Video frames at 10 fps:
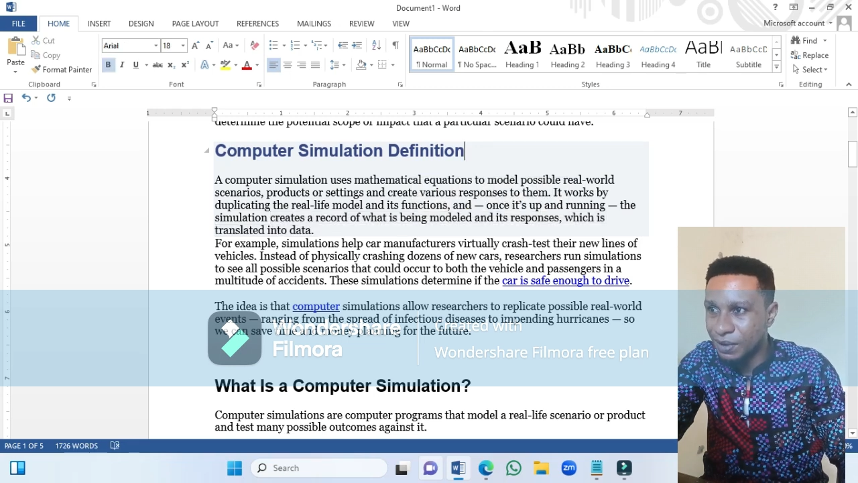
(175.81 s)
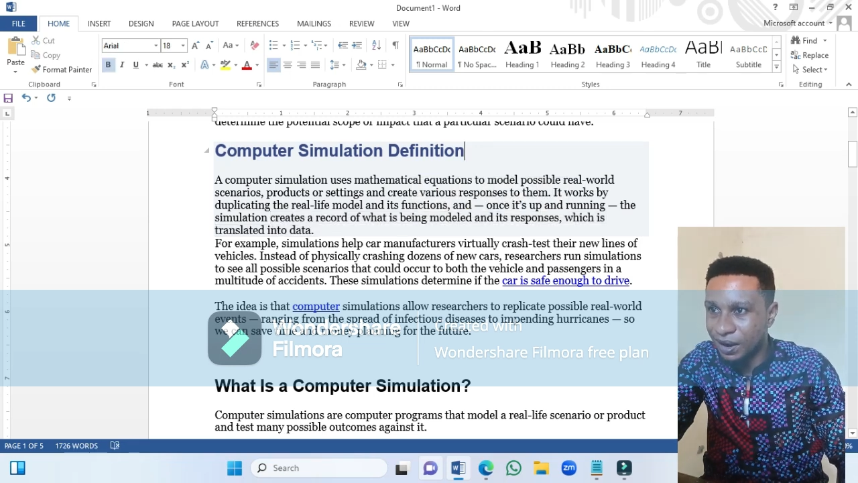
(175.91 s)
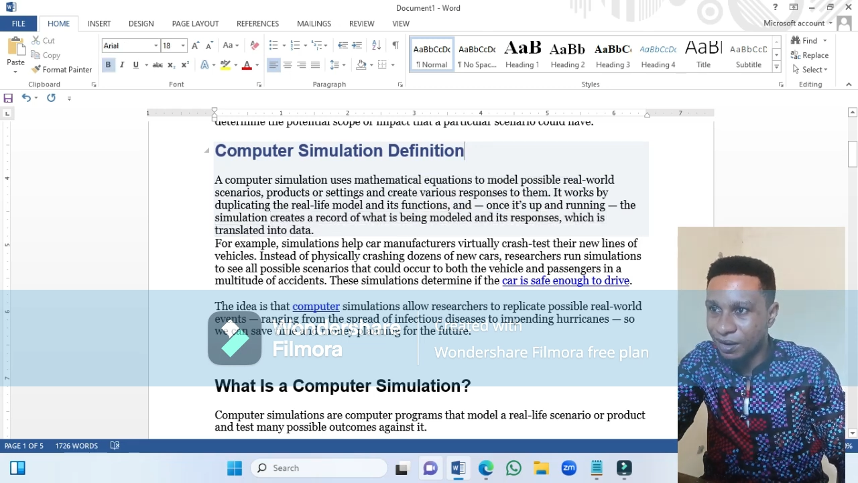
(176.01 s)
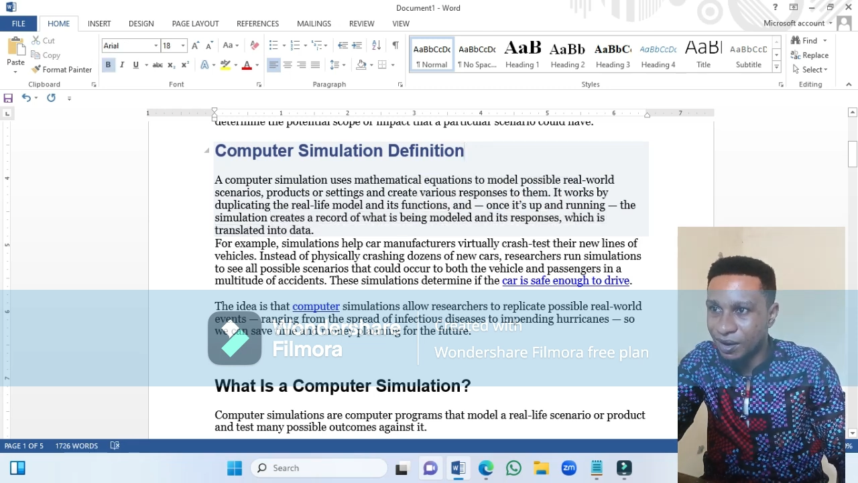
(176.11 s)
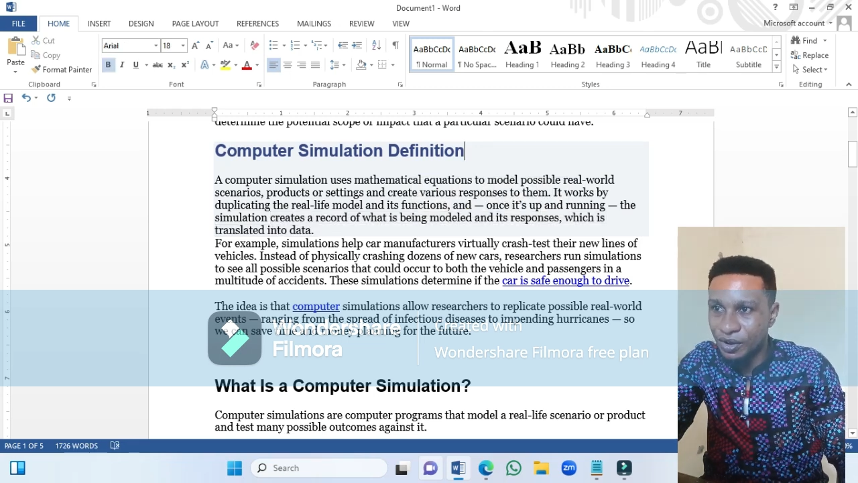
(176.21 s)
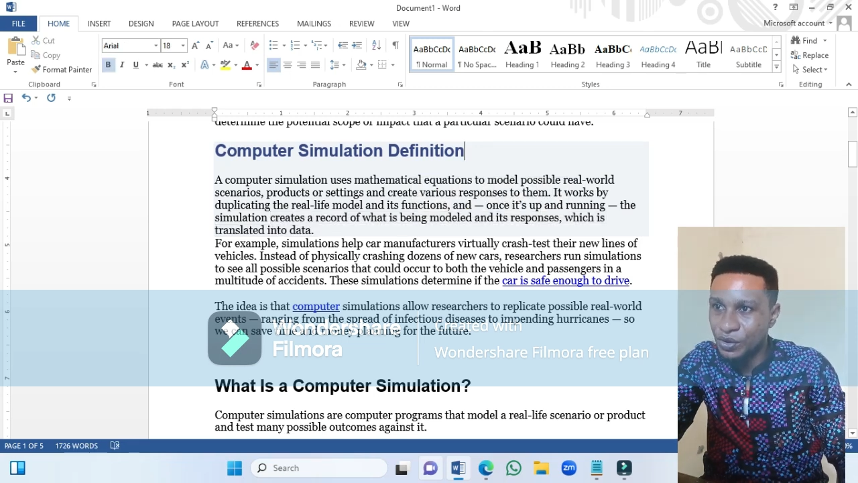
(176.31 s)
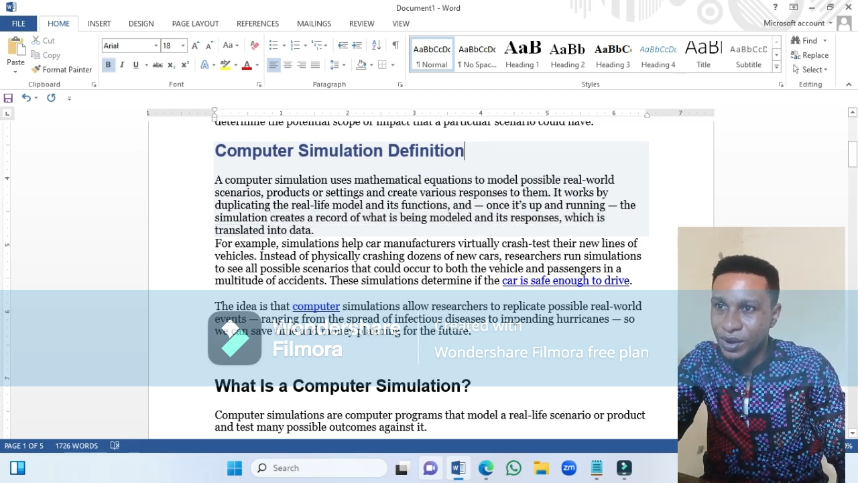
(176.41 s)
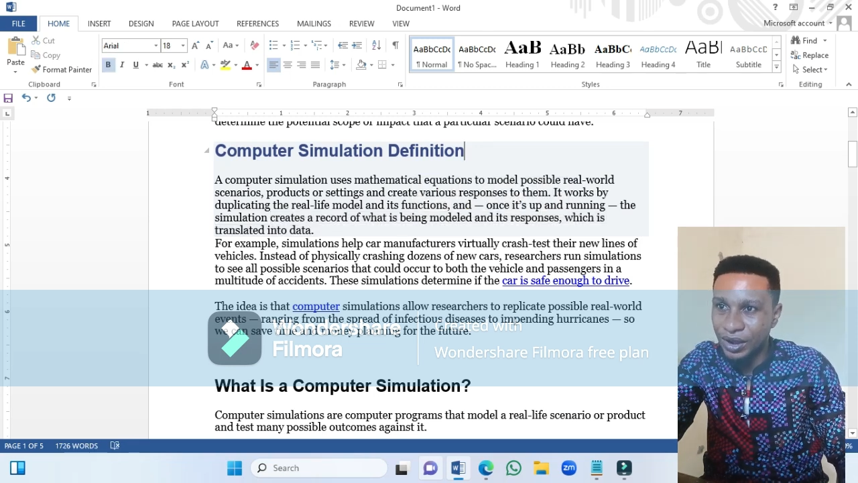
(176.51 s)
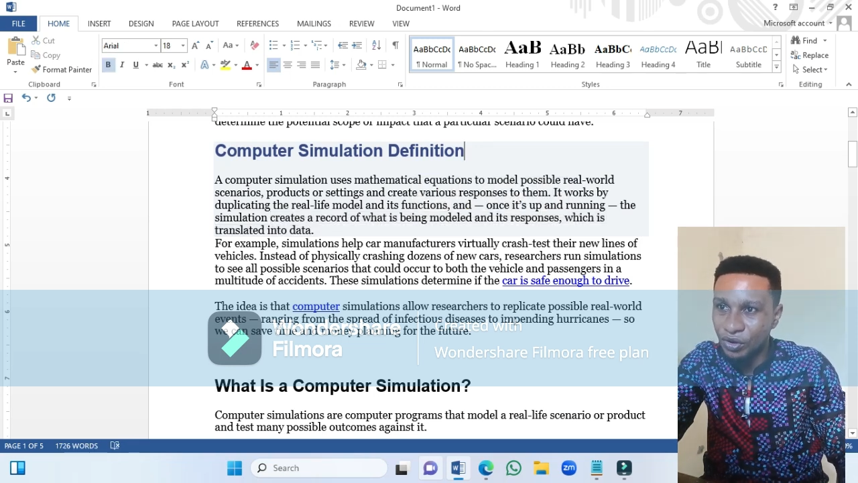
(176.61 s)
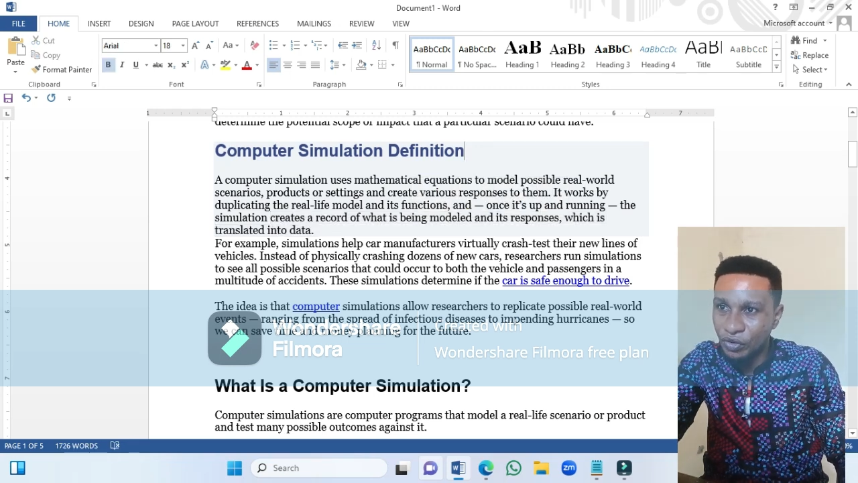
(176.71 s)
background or you
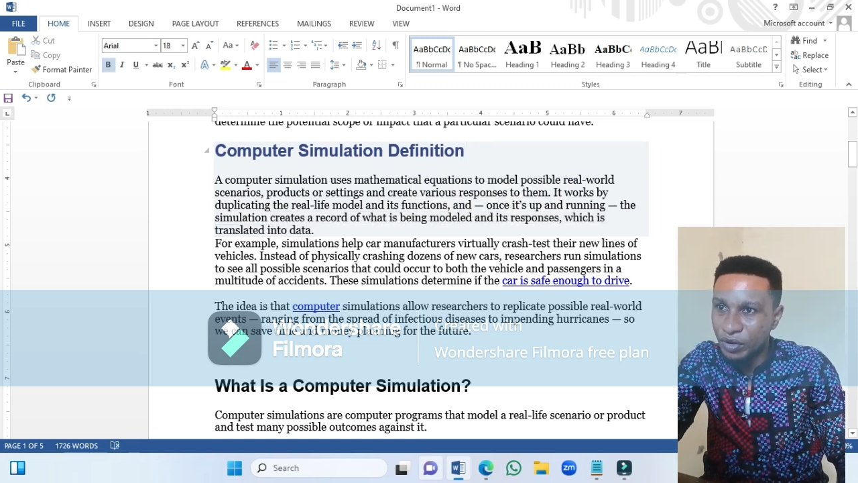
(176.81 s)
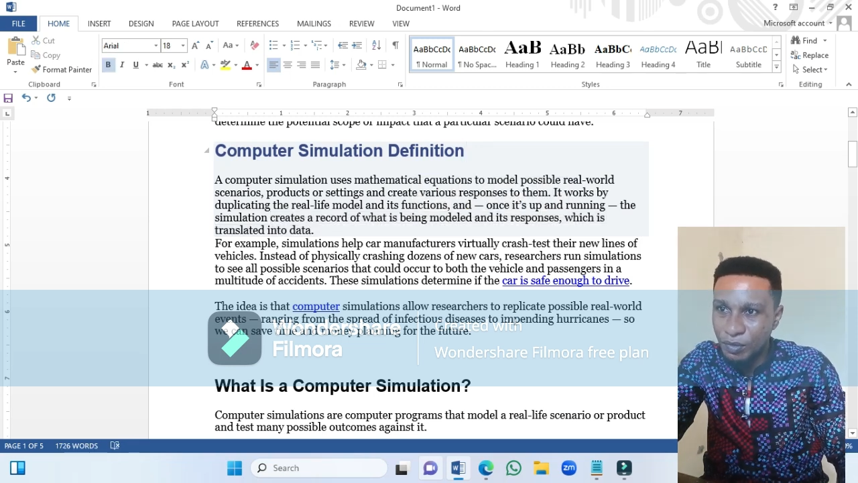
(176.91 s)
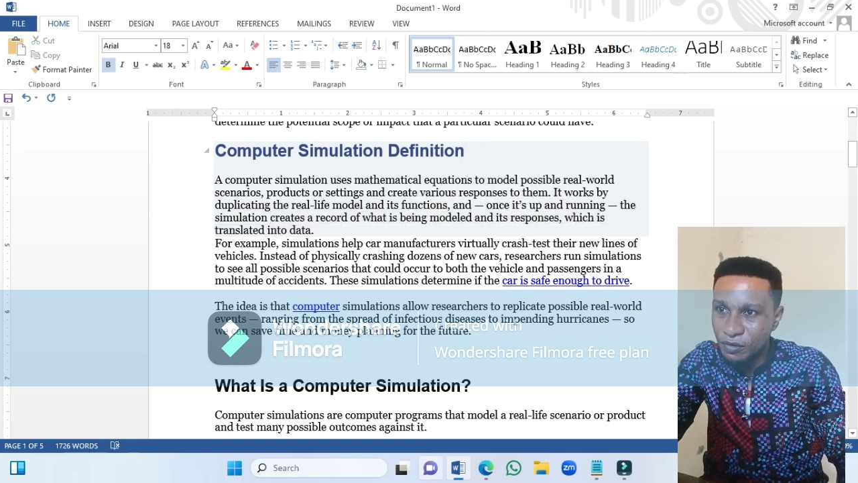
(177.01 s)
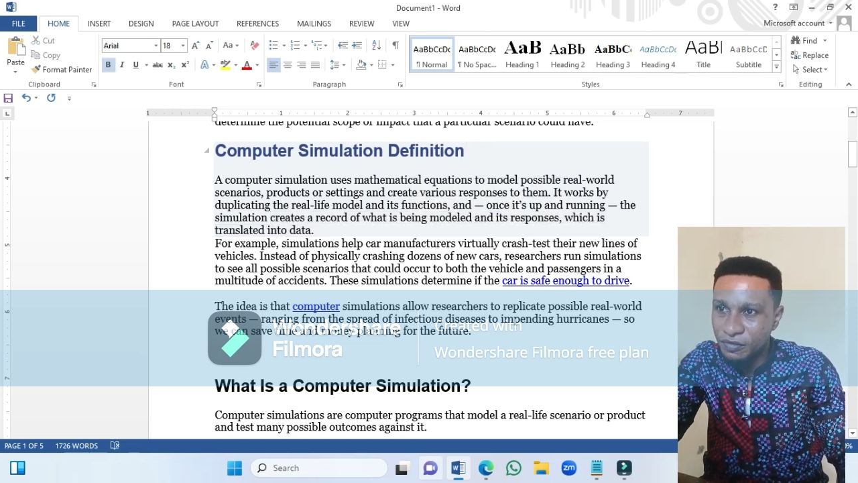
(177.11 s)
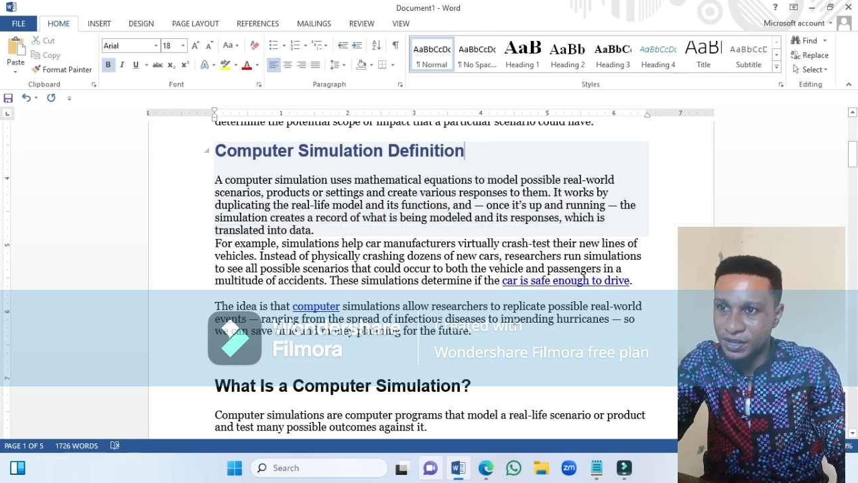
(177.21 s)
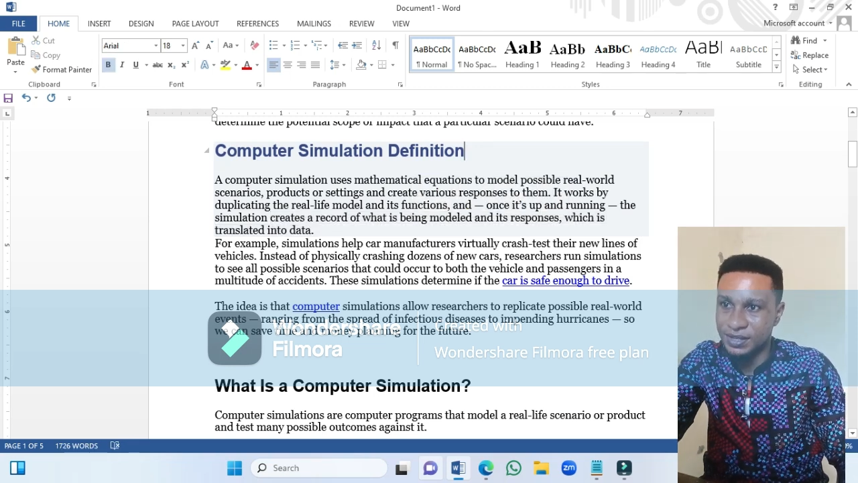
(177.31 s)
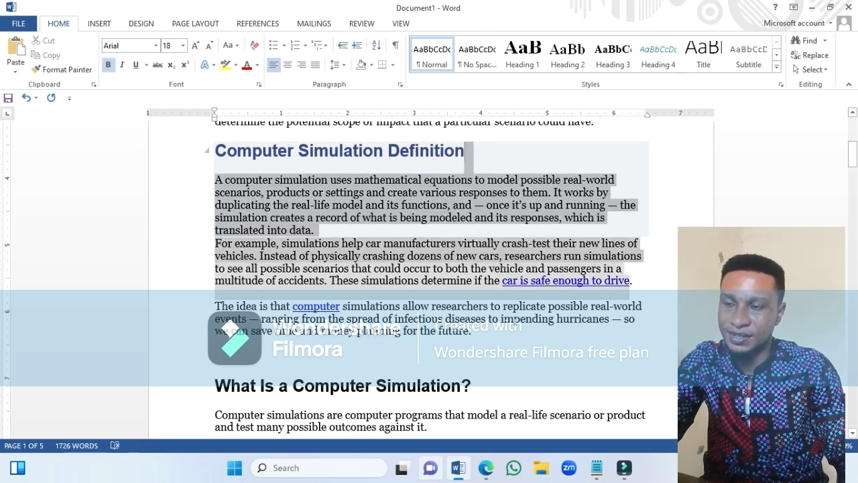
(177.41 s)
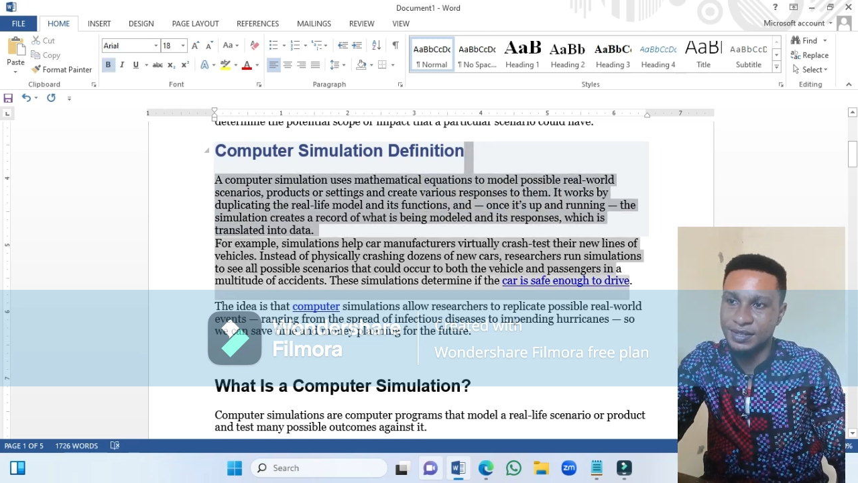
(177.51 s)
cannot remove it.